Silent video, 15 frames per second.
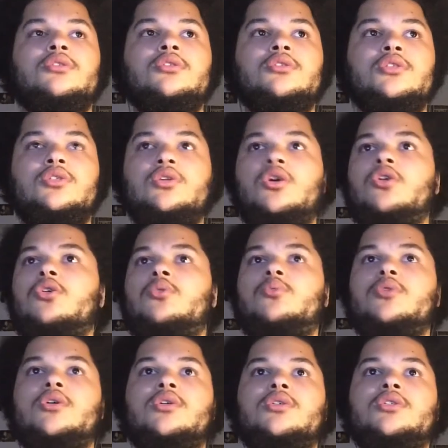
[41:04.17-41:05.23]
Cesaro
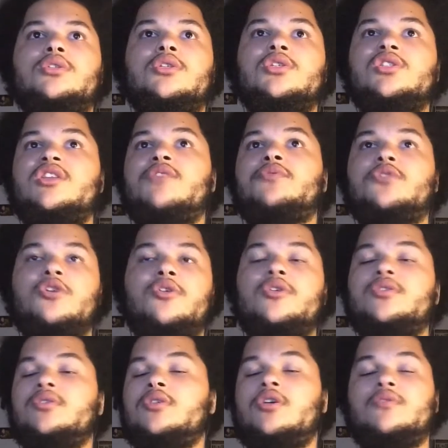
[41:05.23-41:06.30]
was the Steph Curry
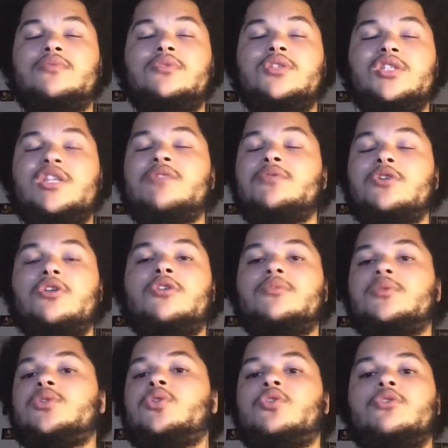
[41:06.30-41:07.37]
of
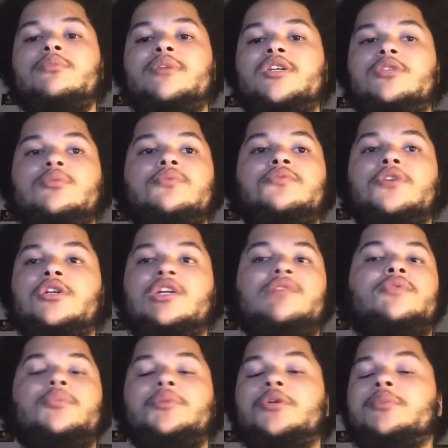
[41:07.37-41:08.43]
this whole match. He was a fucking
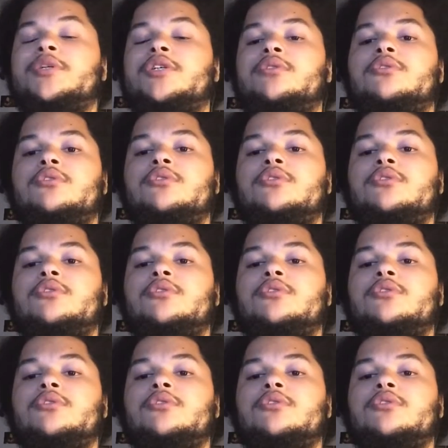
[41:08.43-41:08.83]
MVP, man.